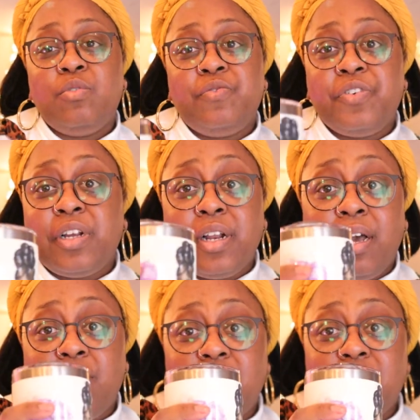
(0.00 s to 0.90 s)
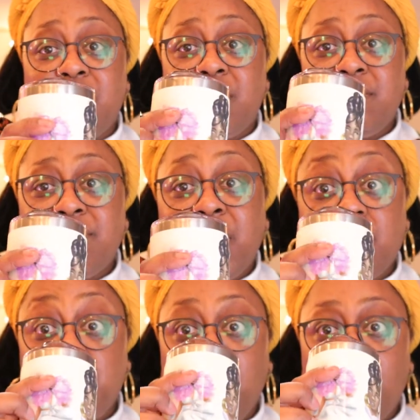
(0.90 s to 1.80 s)
We'll figure it out, you know,
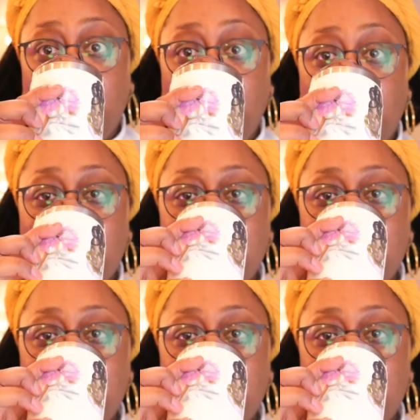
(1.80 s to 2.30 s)
as we go along.